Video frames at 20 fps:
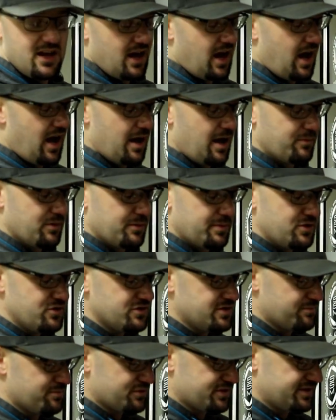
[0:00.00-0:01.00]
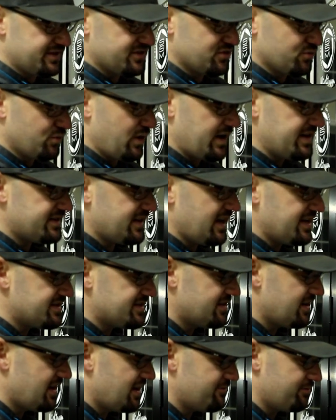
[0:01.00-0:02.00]
I'm gonna be using precision wastegates
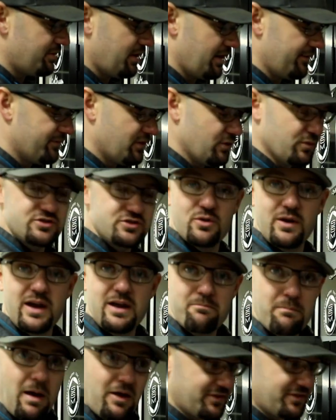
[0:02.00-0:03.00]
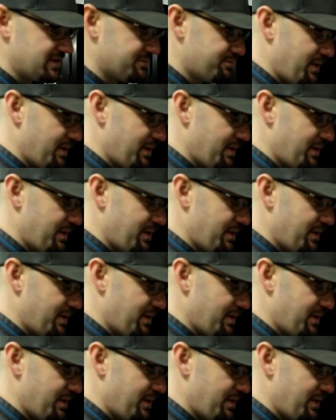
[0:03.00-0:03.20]
today, but let's go ahead and mount this